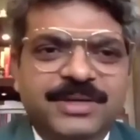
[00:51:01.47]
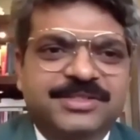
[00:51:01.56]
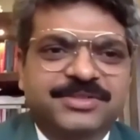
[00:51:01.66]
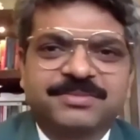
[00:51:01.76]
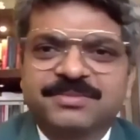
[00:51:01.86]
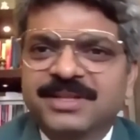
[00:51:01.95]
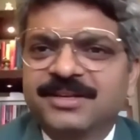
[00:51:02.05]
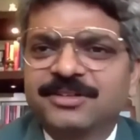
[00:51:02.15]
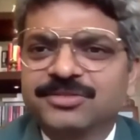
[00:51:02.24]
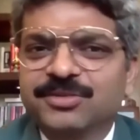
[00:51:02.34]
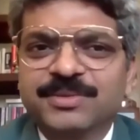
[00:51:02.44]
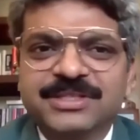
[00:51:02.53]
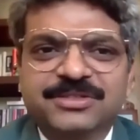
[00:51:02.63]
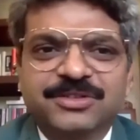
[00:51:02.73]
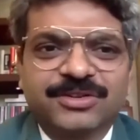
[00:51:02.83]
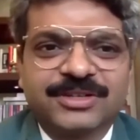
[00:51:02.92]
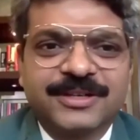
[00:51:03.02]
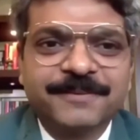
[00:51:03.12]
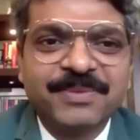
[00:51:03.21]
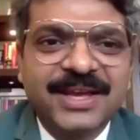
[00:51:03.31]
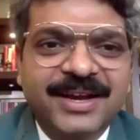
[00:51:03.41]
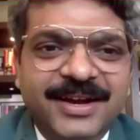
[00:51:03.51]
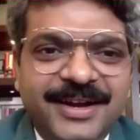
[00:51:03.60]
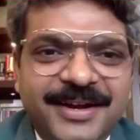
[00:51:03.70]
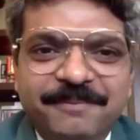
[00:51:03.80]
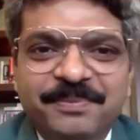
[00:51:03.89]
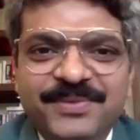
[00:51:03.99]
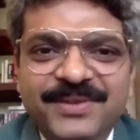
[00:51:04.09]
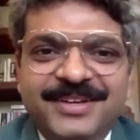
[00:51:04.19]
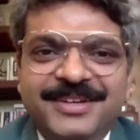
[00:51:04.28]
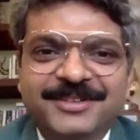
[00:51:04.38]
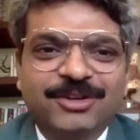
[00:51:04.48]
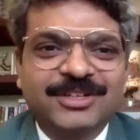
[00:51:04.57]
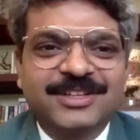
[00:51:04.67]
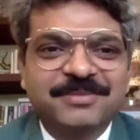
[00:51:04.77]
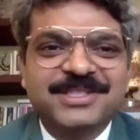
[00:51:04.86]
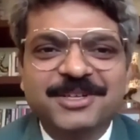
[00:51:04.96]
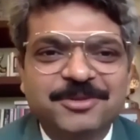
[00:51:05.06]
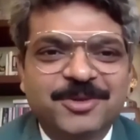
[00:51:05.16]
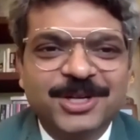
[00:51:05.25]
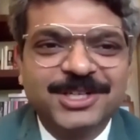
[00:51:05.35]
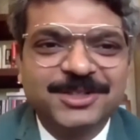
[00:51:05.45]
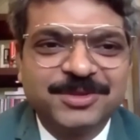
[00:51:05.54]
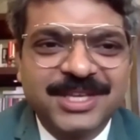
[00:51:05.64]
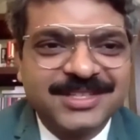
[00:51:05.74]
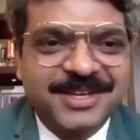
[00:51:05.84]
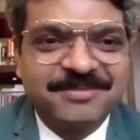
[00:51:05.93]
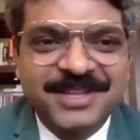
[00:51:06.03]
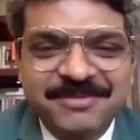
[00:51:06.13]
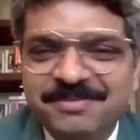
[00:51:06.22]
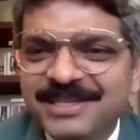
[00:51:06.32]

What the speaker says: much. Thank you so much, Doctor. Dr. Dhamija, you wanted to say something.